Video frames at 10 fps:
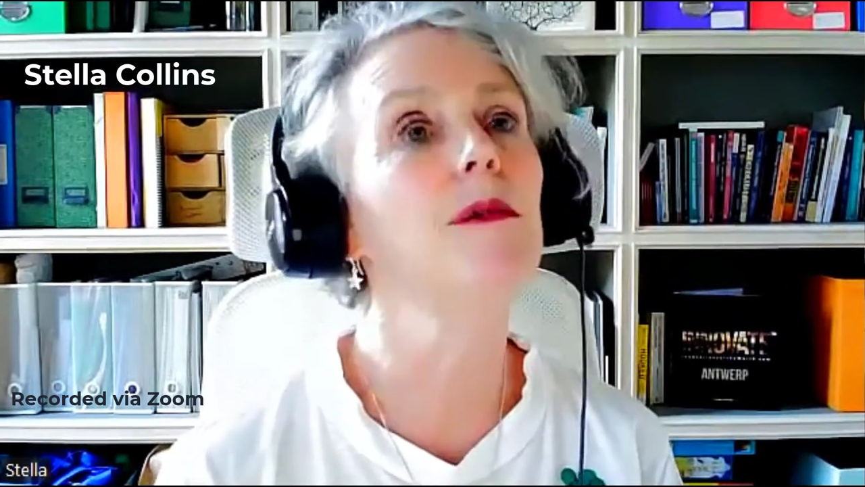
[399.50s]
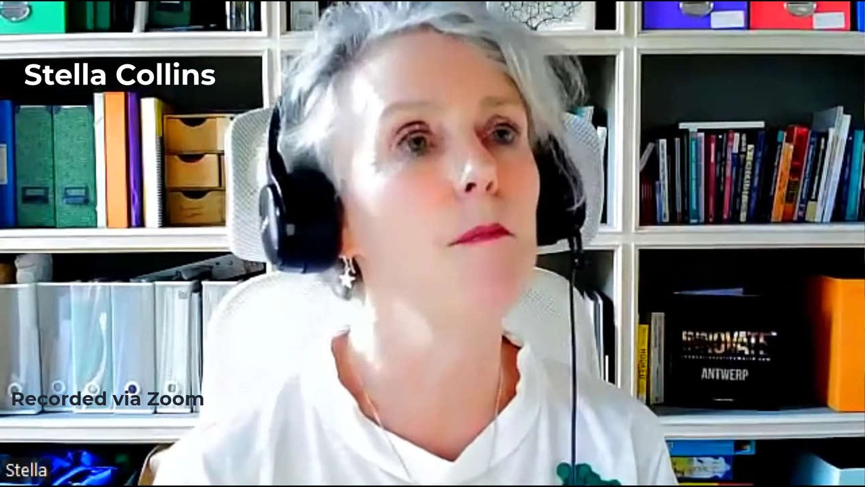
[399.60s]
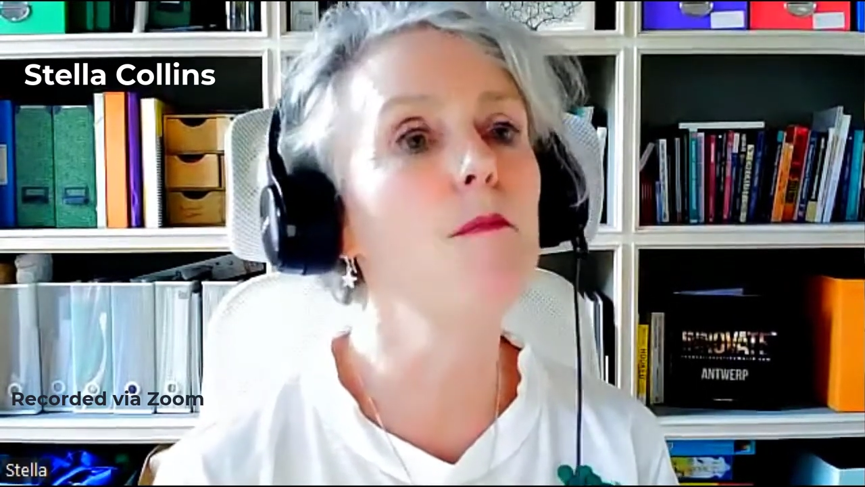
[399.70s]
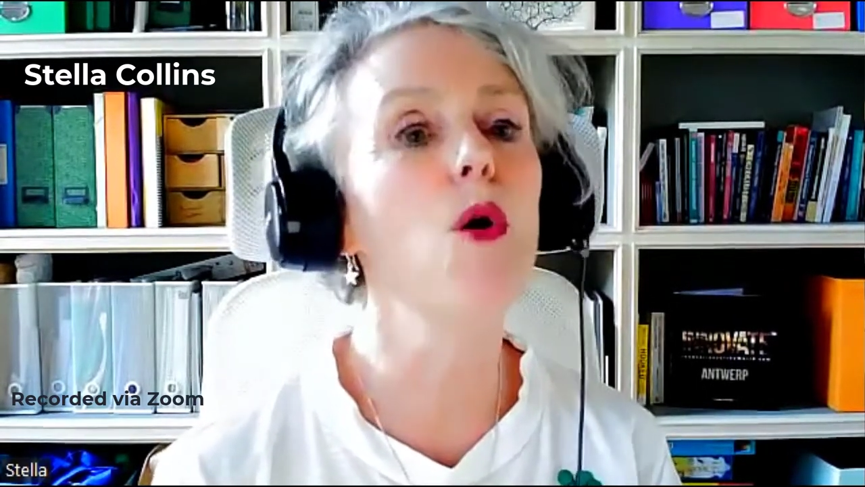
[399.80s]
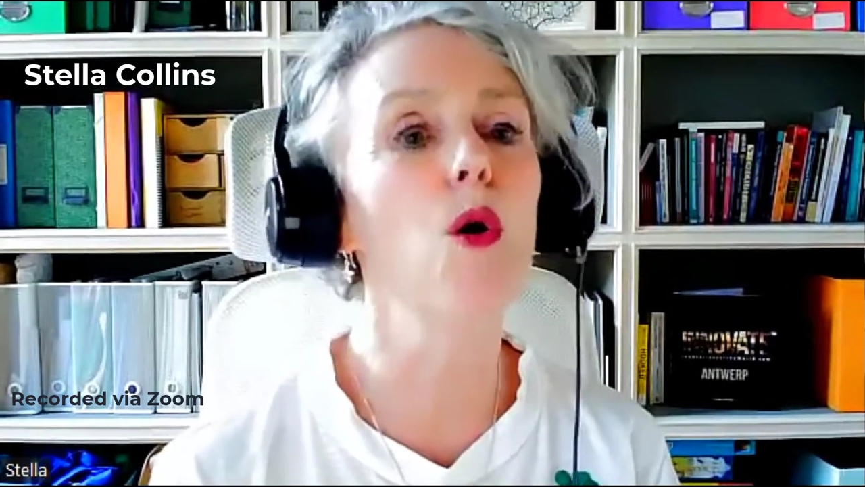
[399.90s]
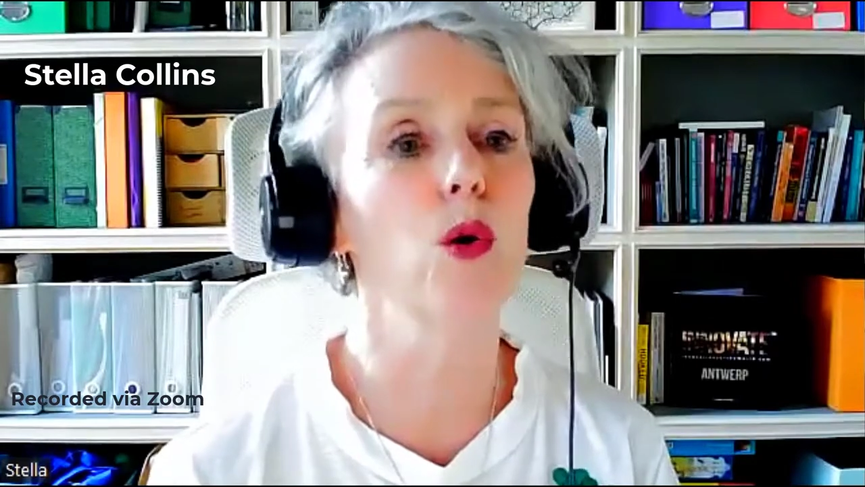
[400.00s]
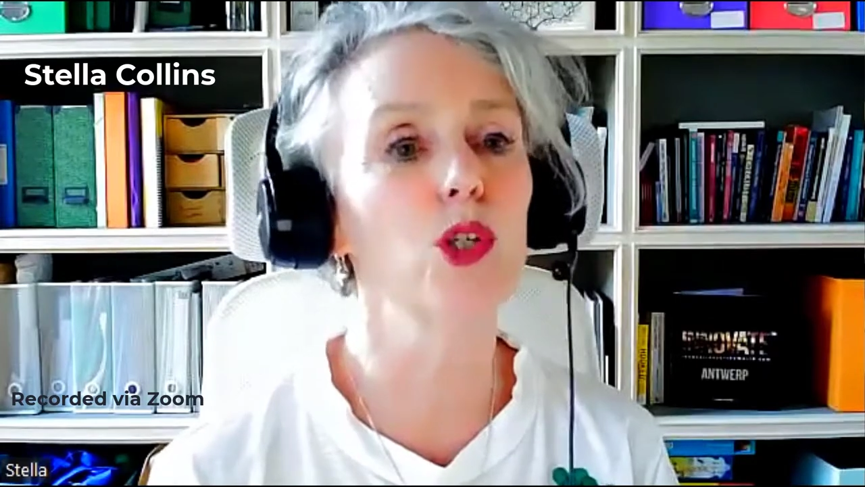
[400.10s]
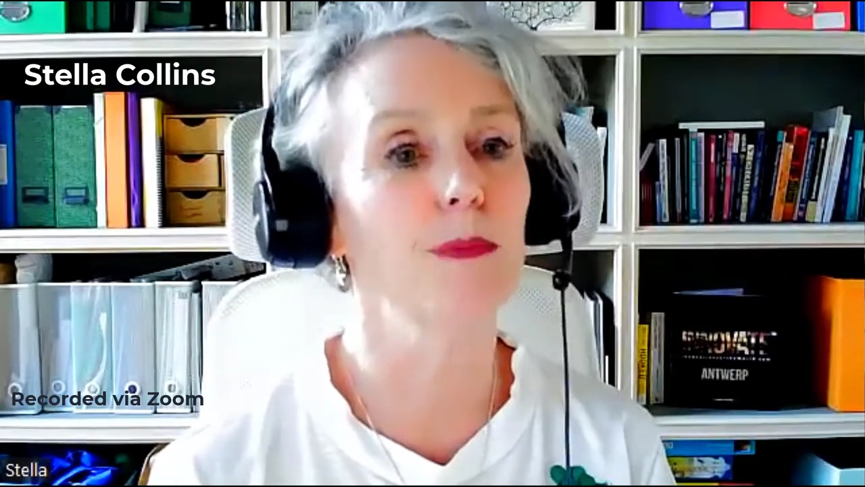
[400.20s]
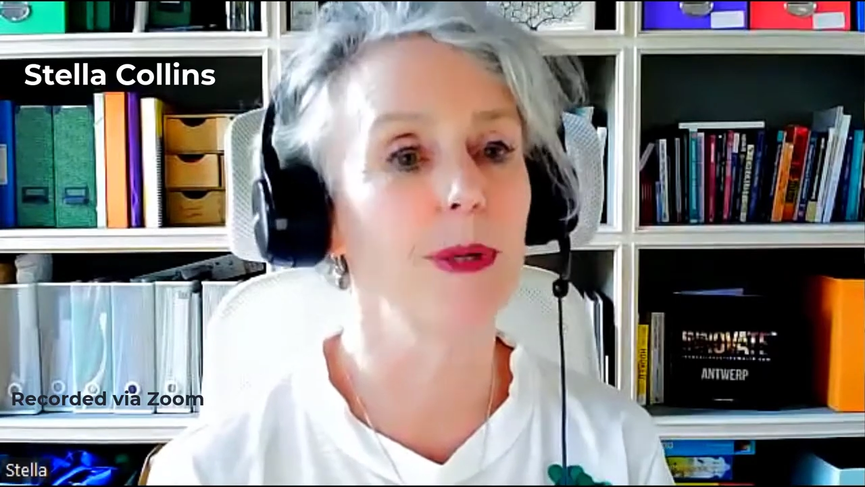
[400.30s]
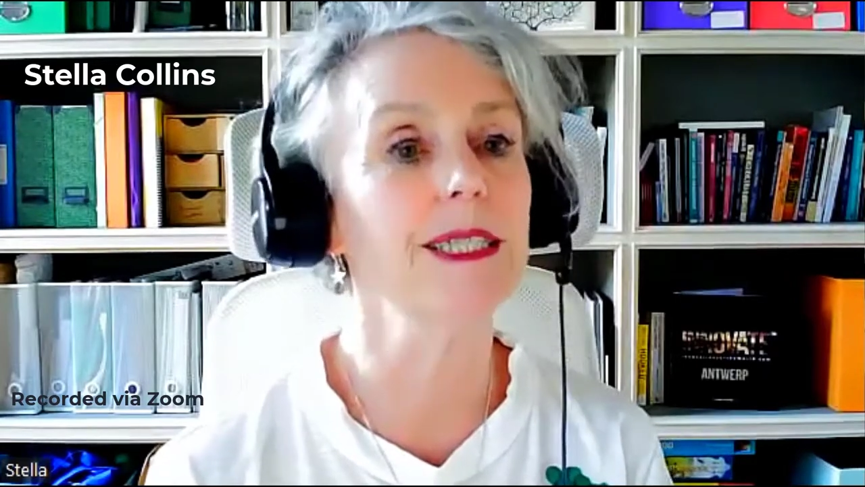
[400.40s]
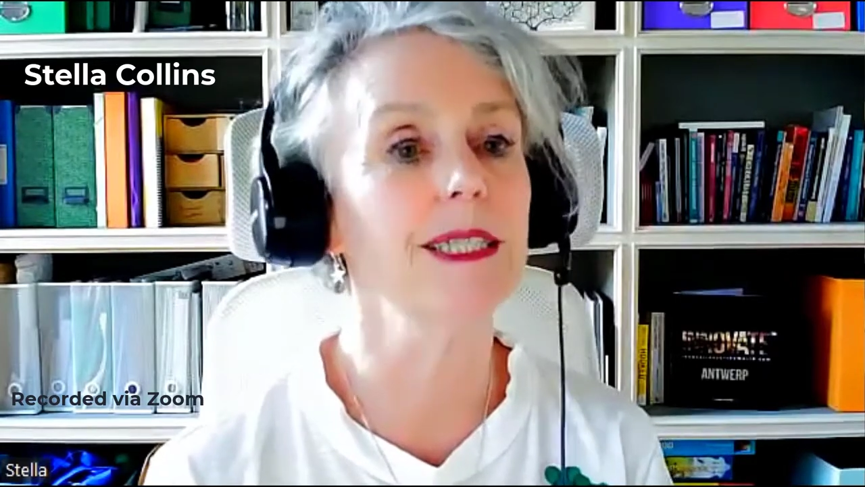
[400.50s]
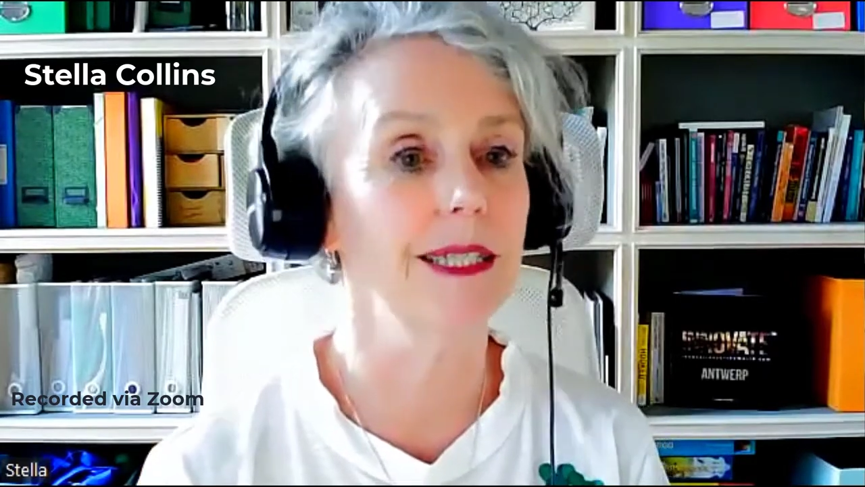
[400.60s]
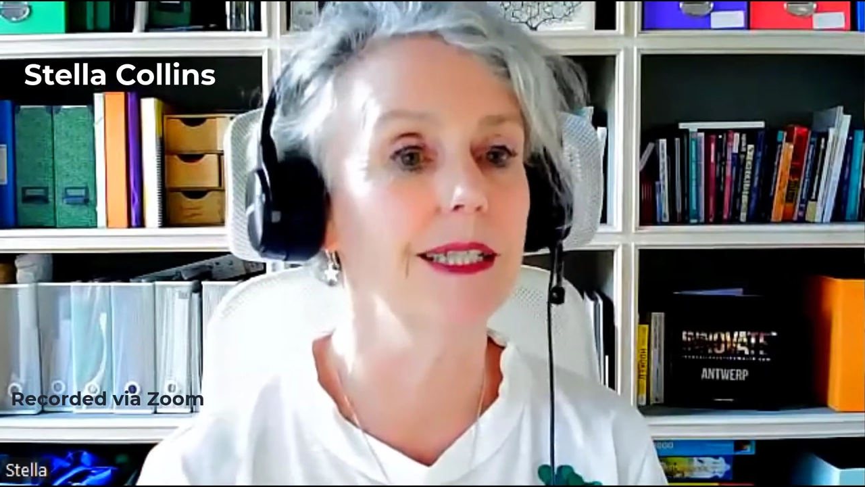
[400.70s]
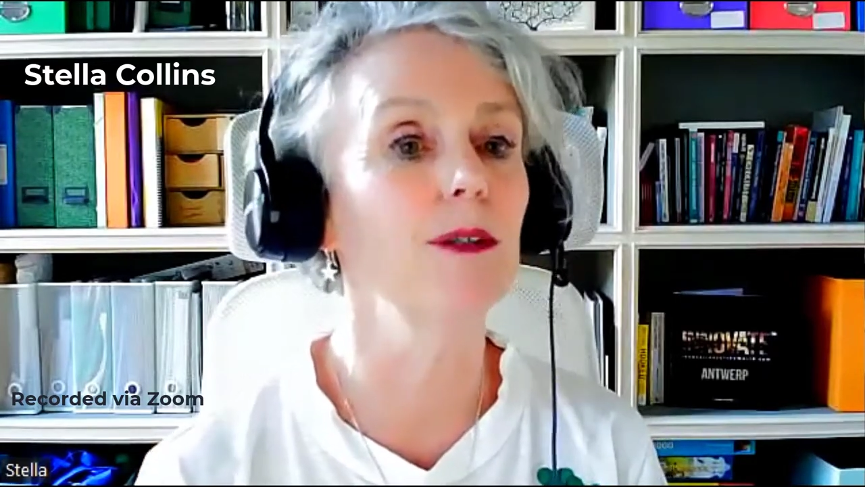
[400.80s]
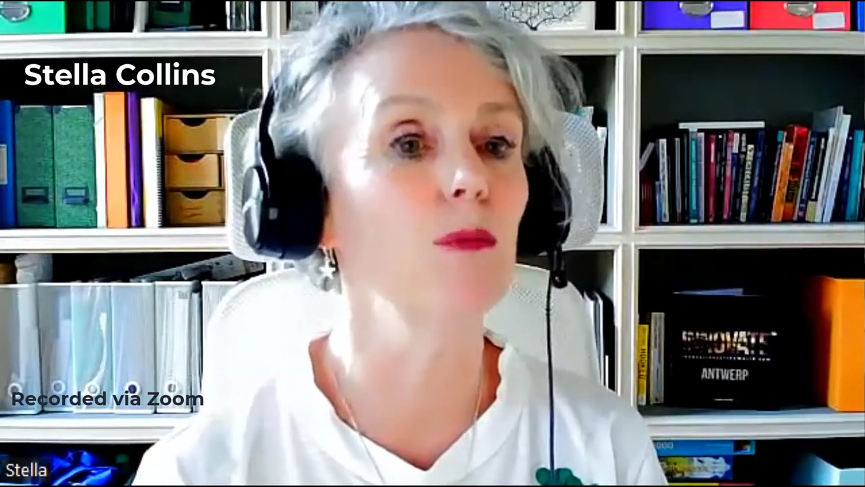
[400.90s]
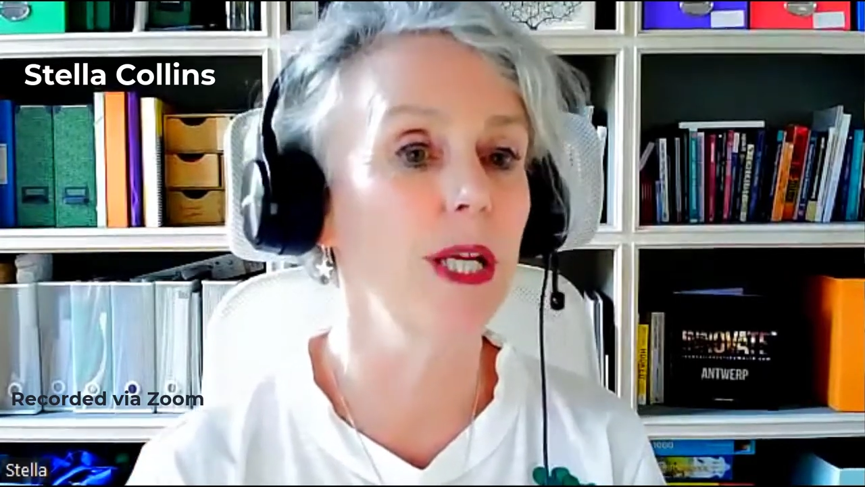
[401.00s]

more automatically than